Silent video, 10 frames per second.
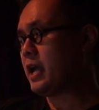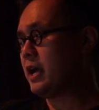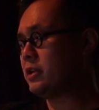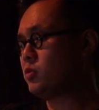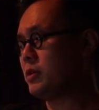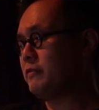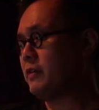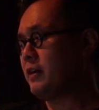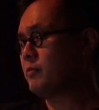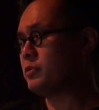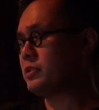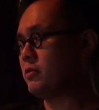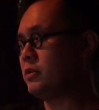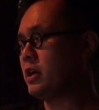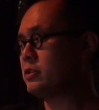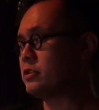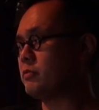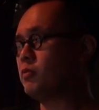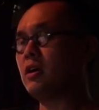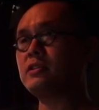had a 25% reduction
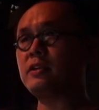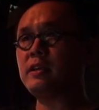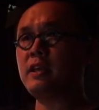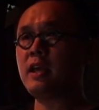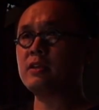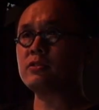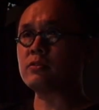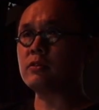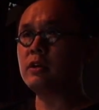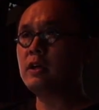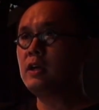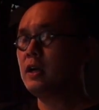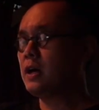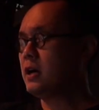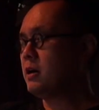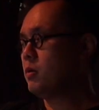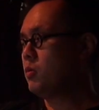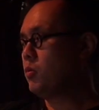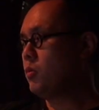of prostate cancer uh,